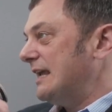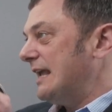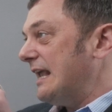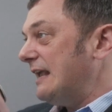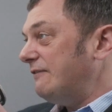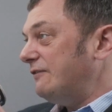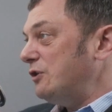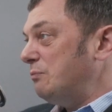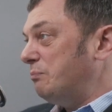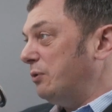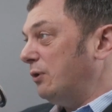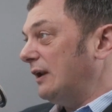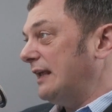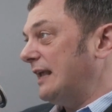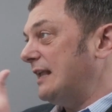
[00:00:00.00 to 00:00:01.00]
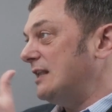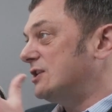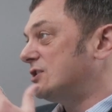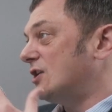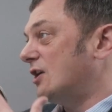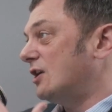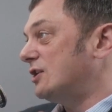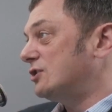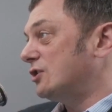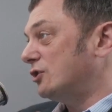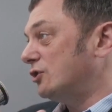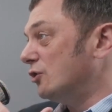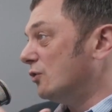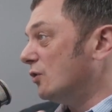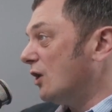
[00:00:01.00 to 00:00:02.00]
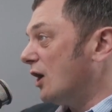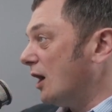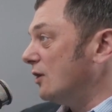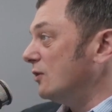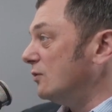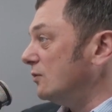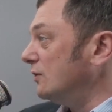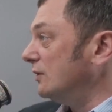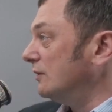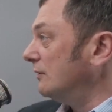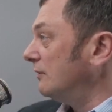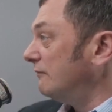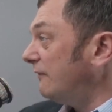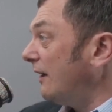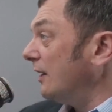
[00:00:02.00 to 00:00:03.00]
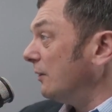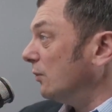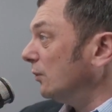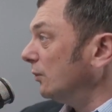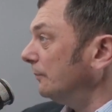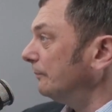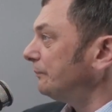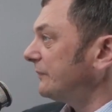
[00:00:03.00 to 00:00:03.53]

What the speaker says: If you pull it inside your own firewall